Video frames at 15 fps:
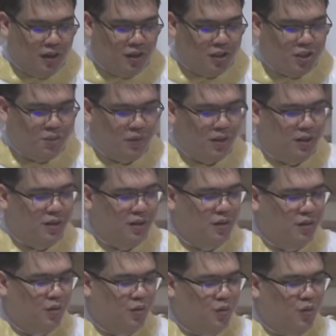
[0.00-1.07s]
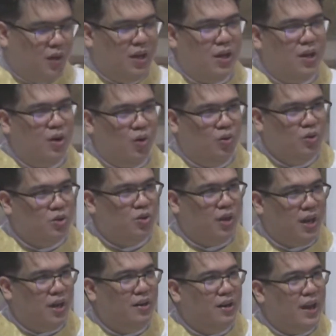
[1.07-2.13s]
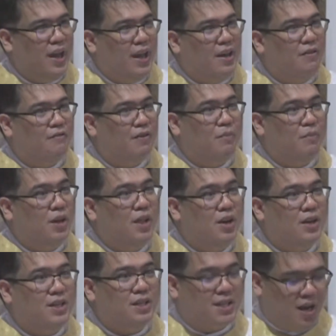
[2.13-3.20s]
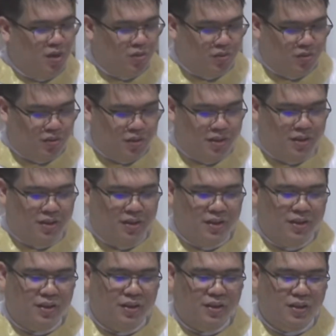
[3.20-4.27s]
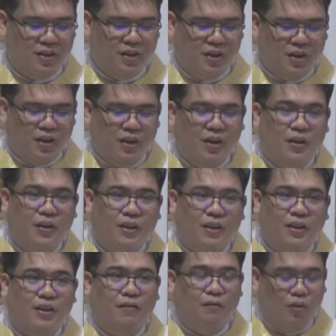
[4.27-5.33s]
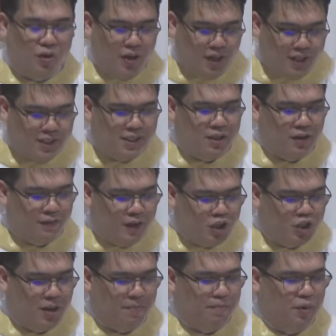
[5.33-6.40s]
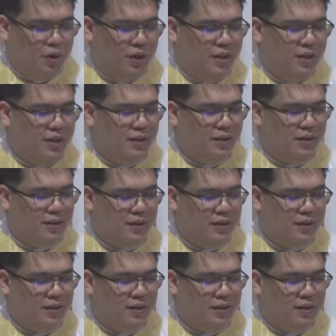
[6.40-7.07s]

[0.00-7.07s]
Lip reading: In our gospel, we also hear a familiar sound, the voice of the shepherd.